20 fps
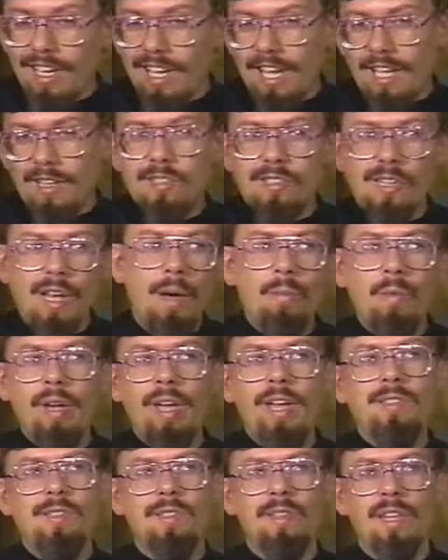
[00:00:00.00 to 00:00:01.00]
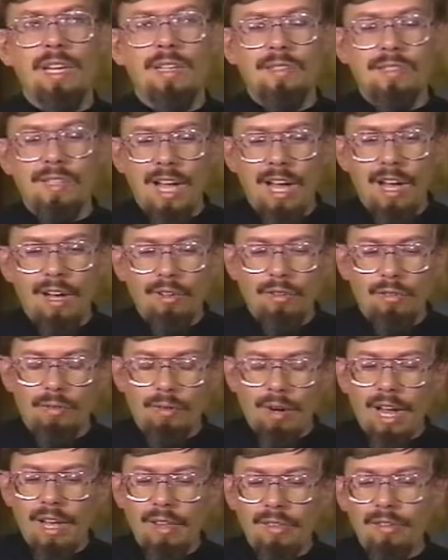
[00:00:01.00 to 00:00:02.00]
In some ways, they sound
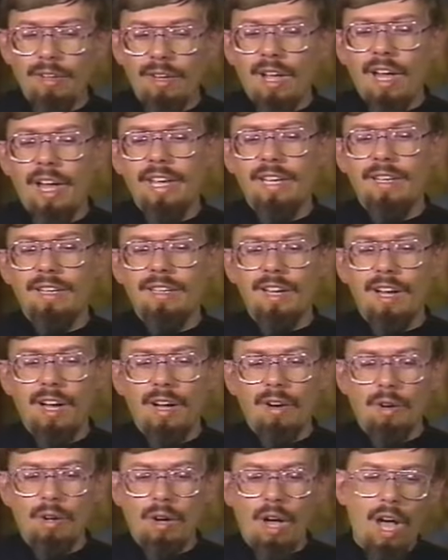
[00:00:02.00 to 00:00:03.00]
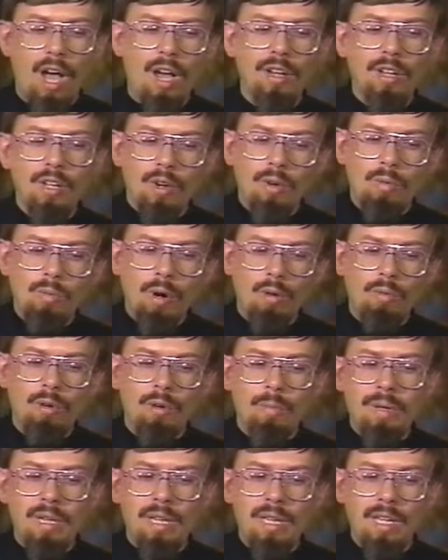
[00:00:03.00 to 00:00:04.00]
rather like what
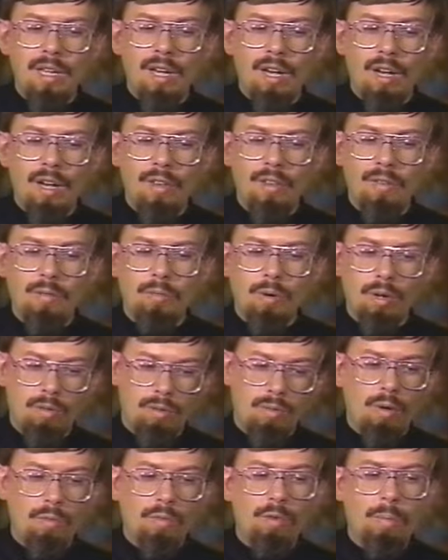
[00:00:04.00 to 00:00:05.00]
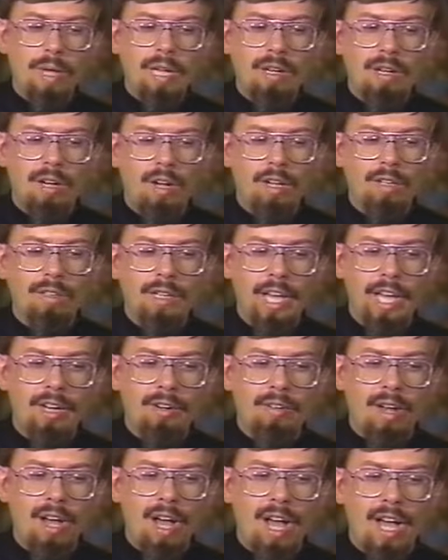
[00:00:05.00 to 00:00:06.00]
will be called
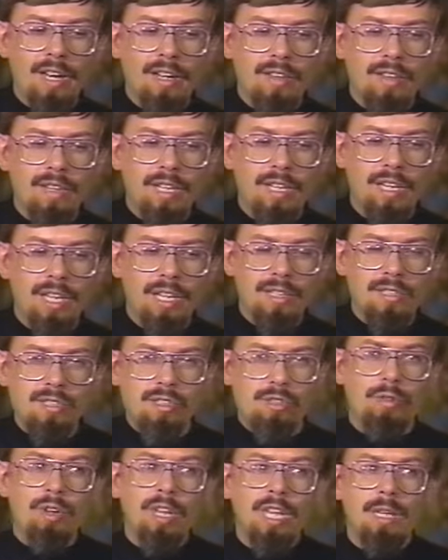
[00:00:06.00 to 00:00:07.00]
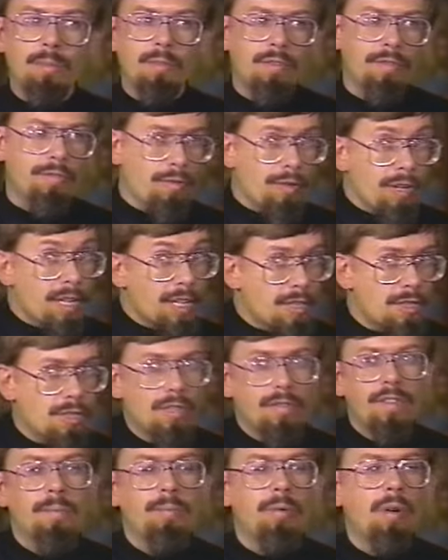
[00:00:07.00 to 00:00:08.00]
later on the extreme
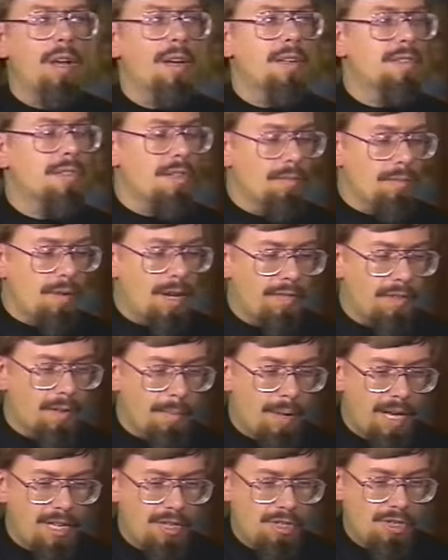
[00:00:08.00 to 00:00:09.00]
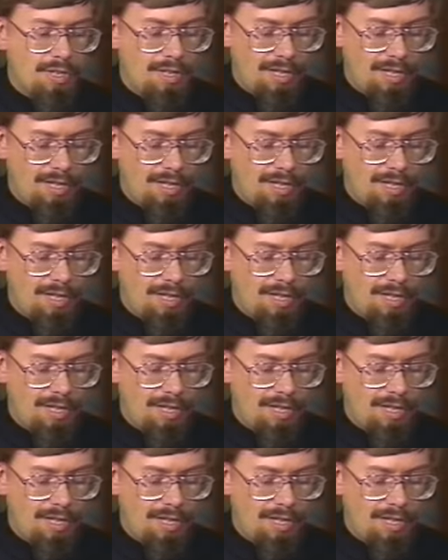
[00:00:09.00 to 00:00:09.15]
fringe of the Protestant Reformation.